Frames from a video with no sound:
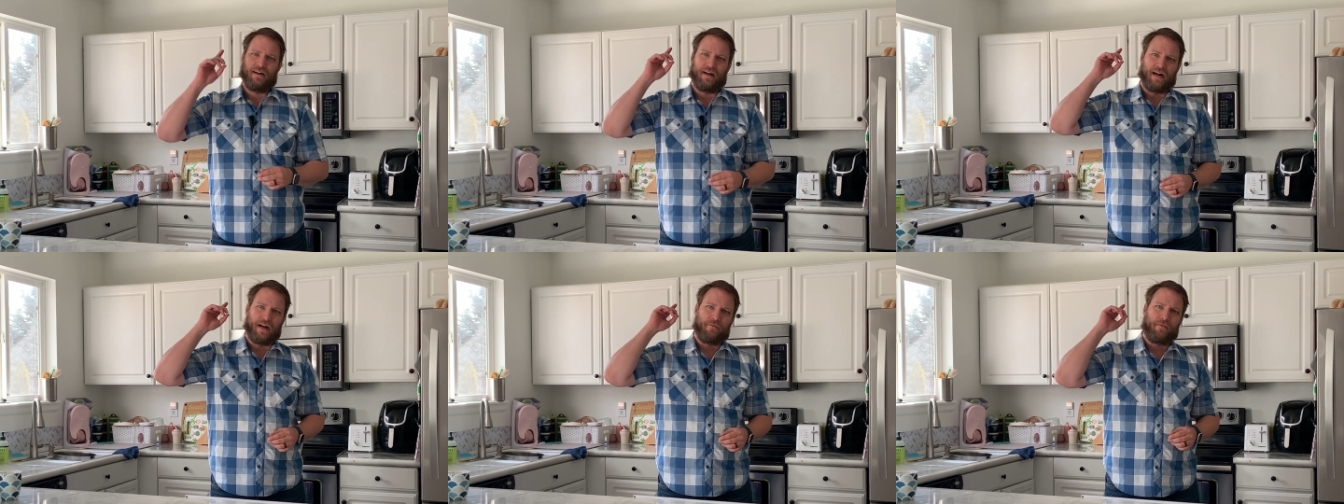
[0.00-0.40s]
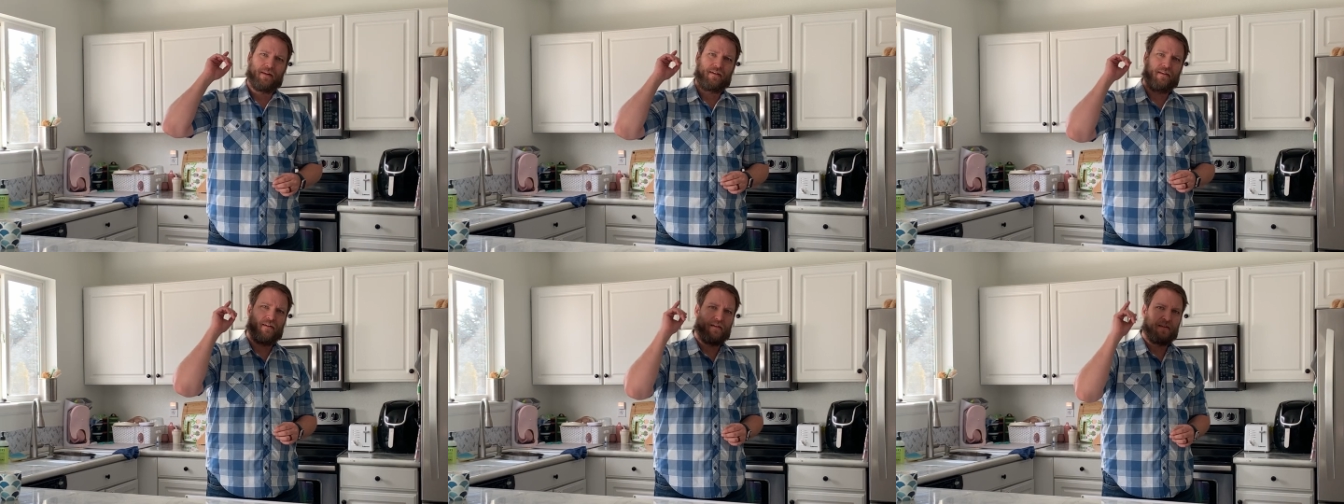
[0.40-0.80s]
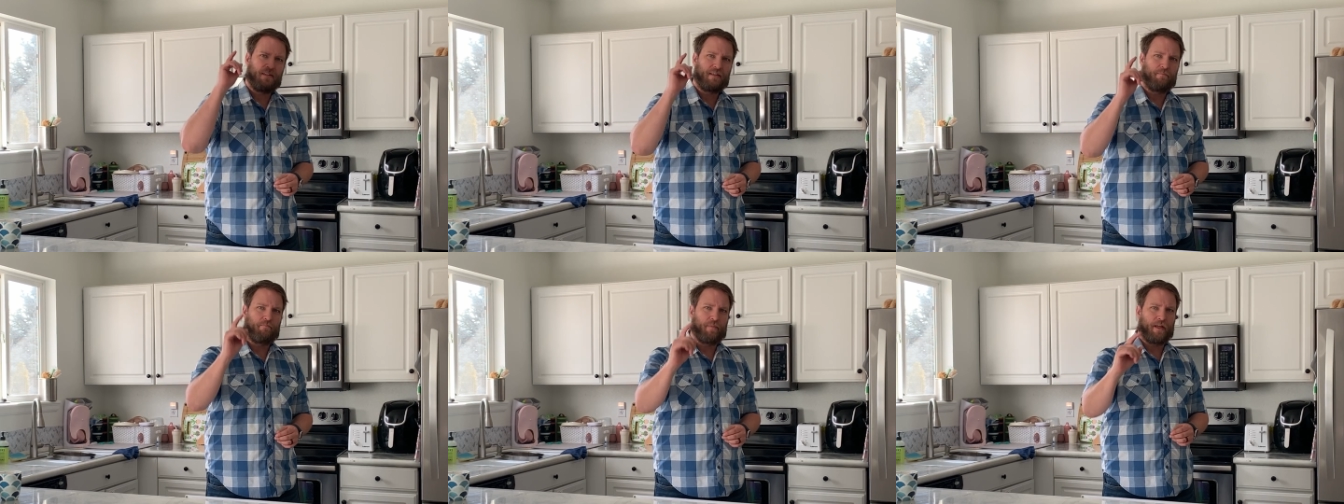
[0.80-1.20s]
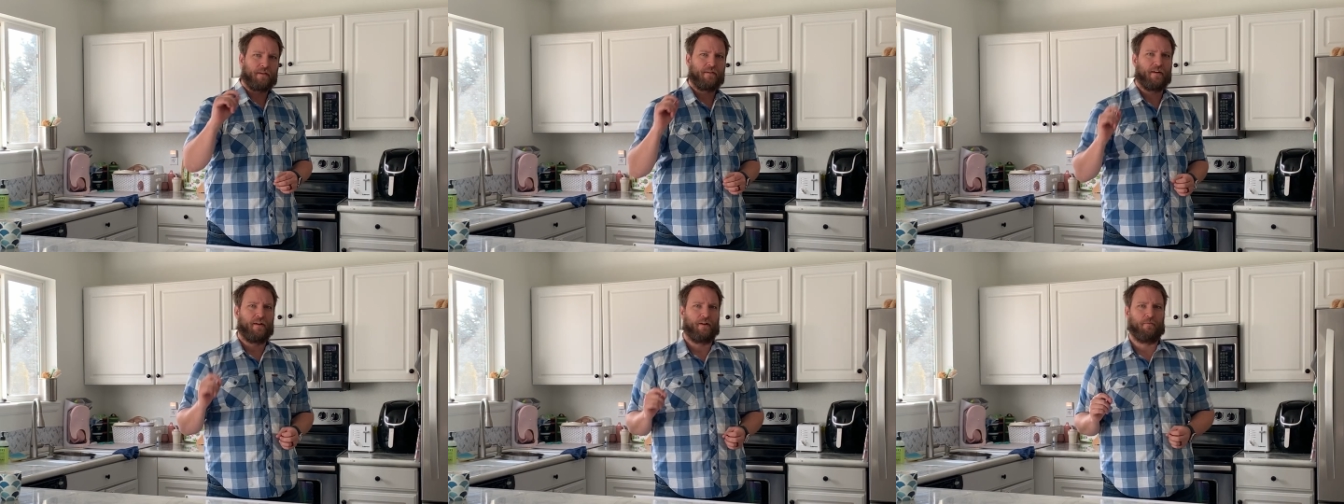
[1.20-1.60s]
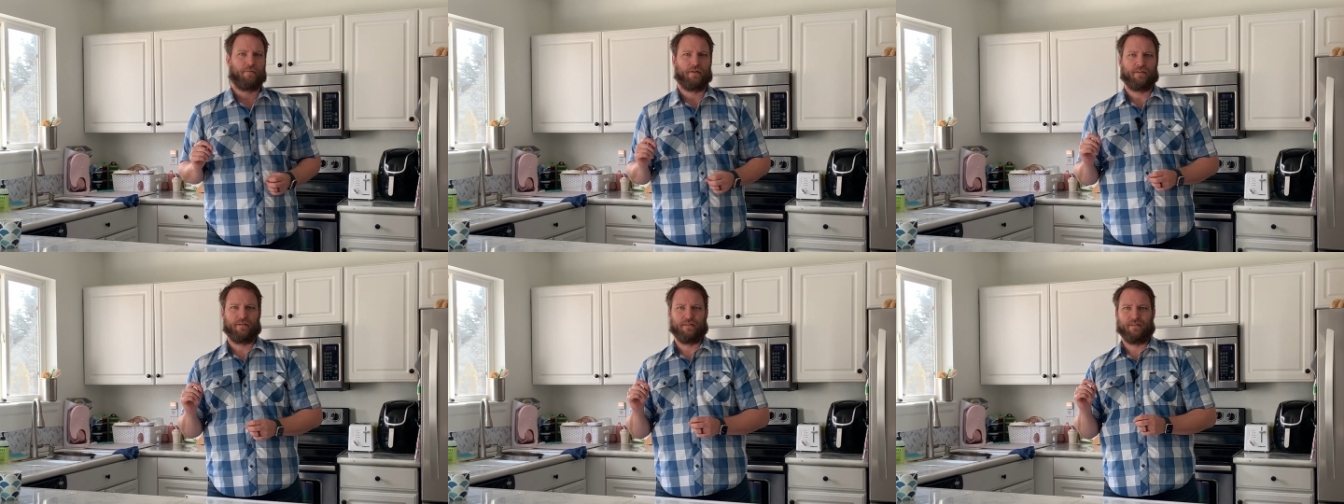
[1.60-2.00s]
I went on to BetterHelp.
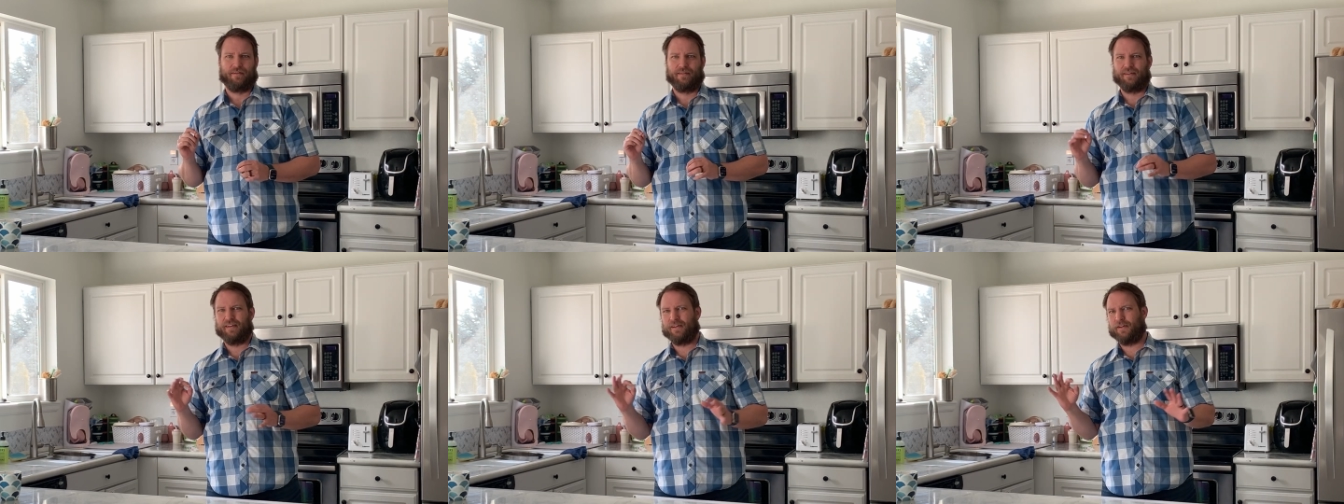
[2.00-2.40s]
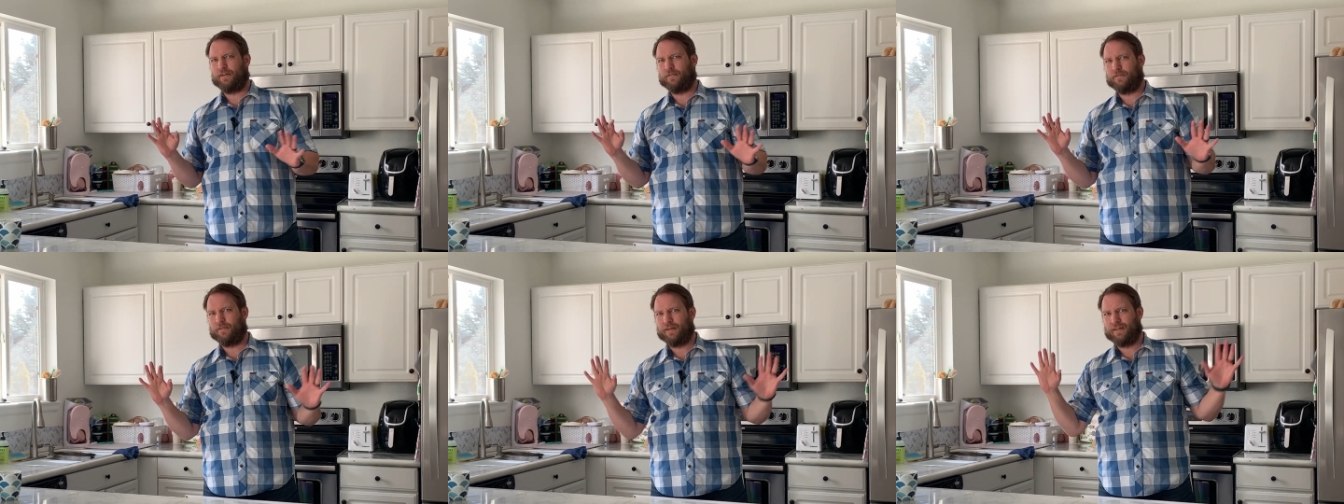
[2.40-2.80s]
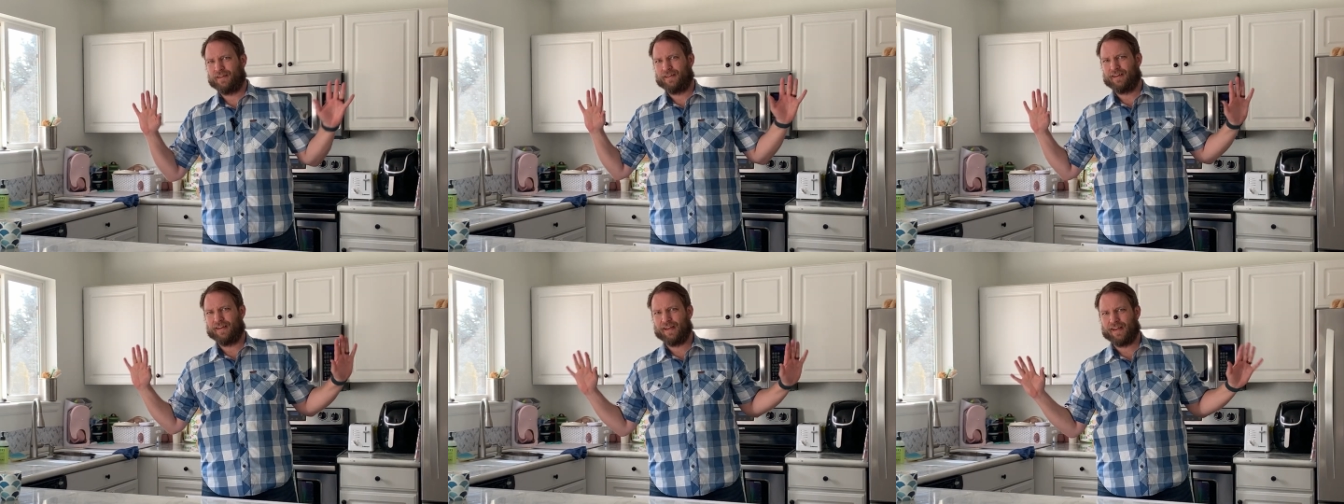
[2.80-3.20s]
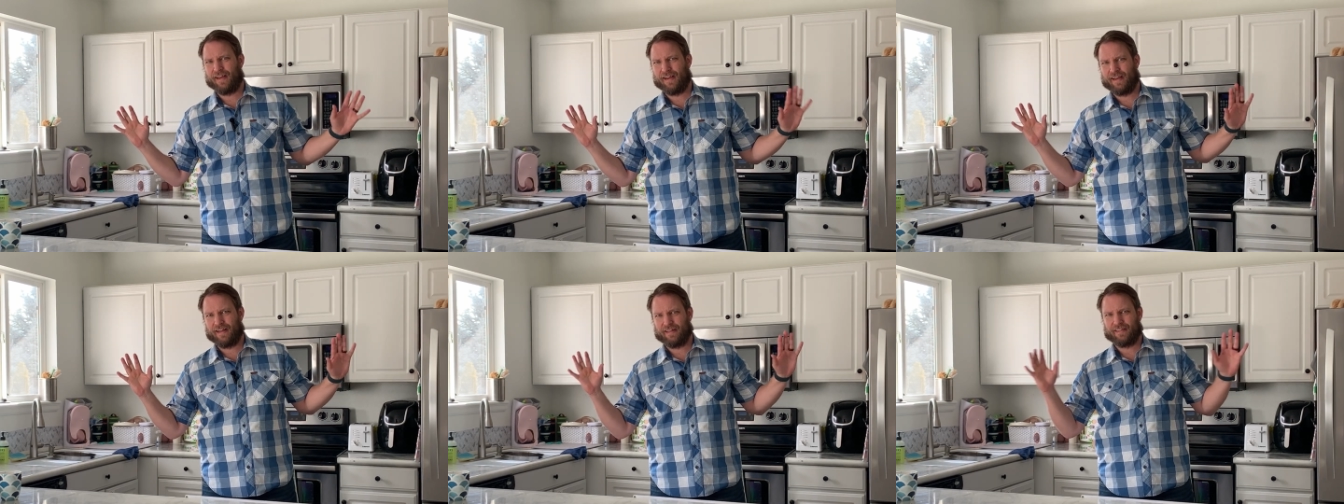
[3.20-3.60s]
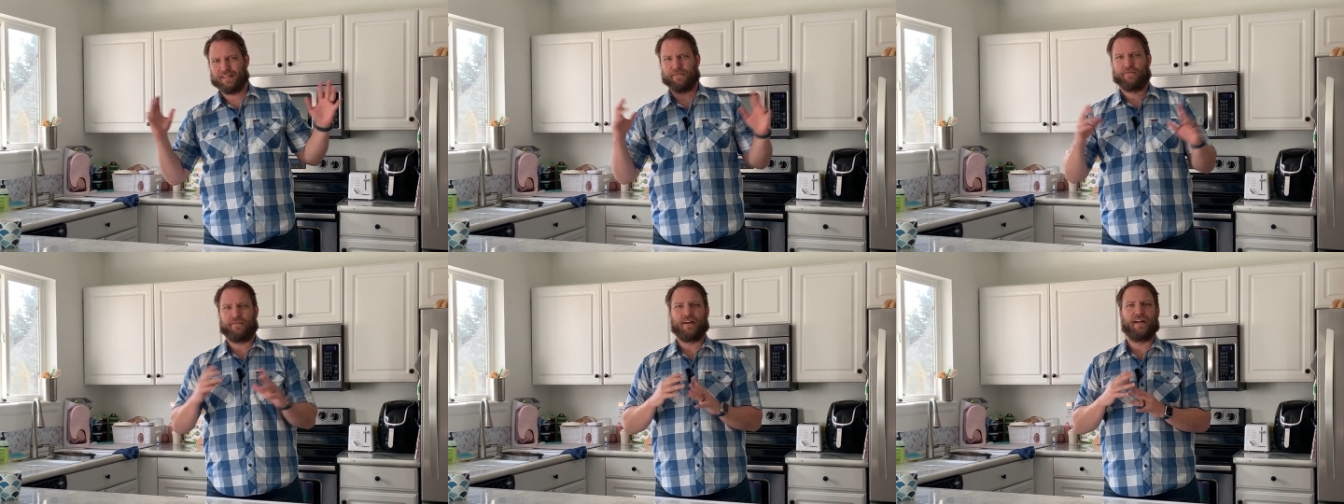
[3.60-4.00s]
No, not to
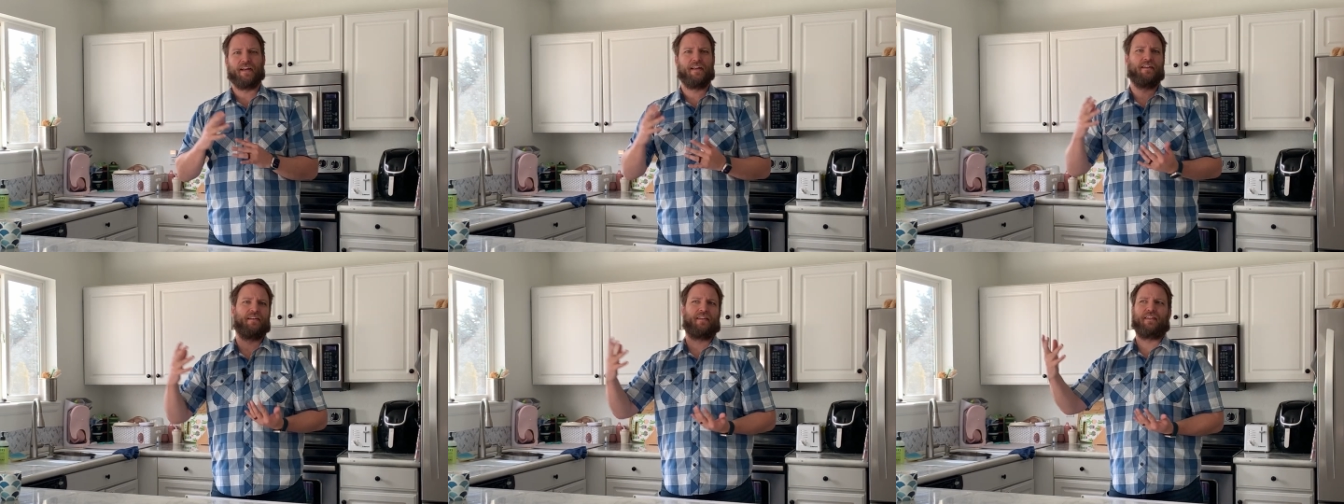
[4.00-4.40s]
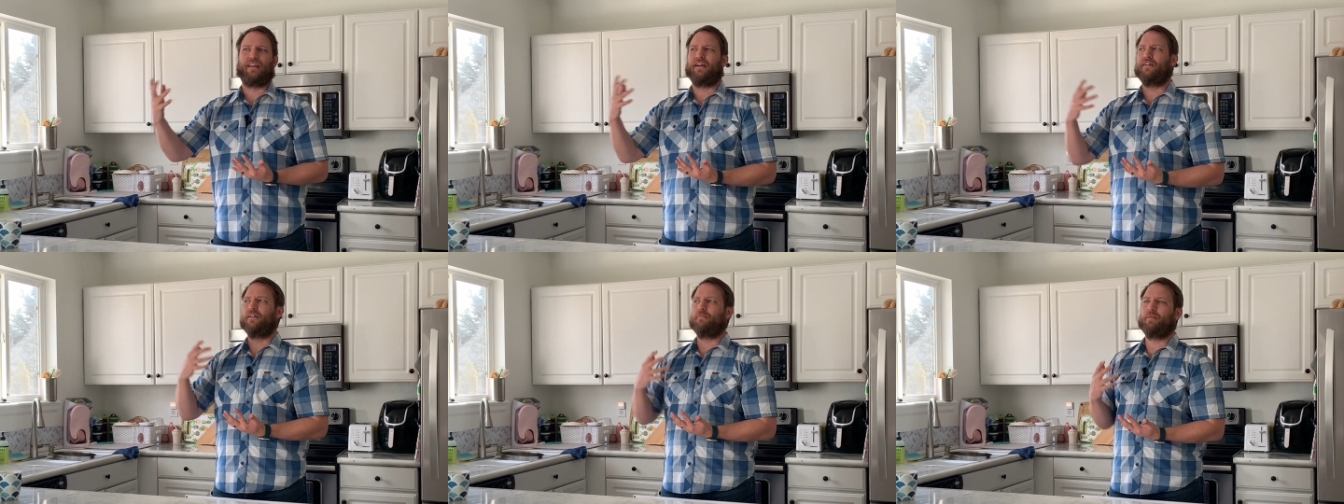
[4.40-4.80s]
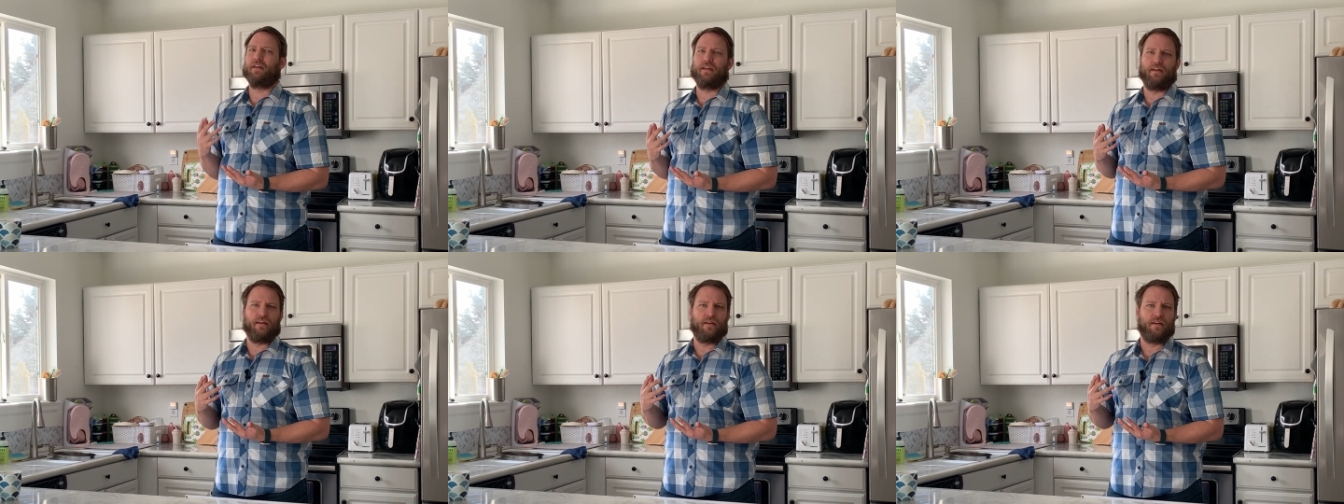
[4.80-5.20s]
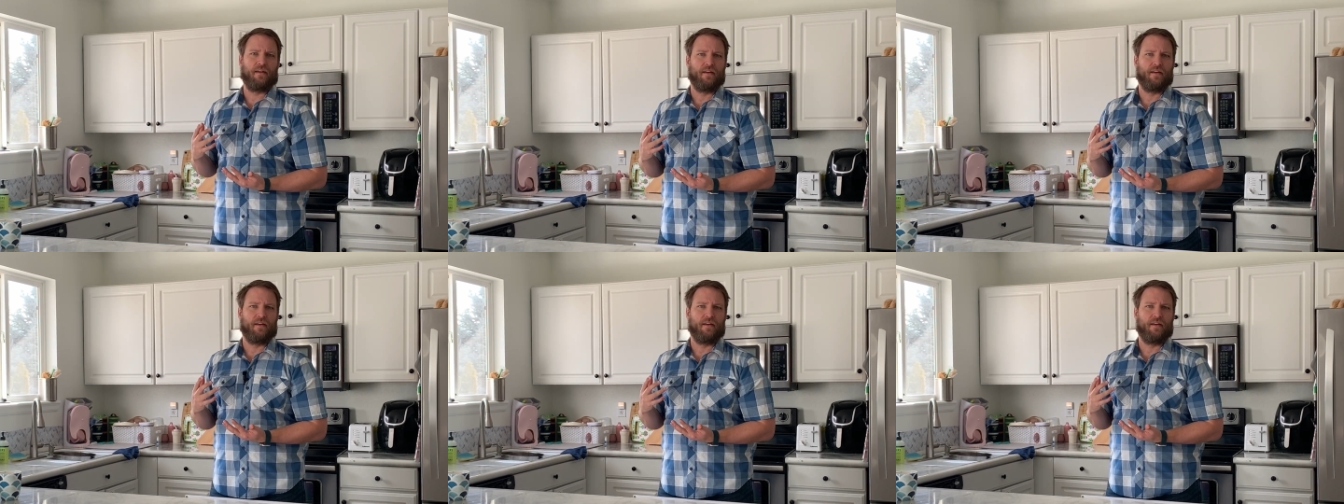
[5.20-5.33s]
find therapy,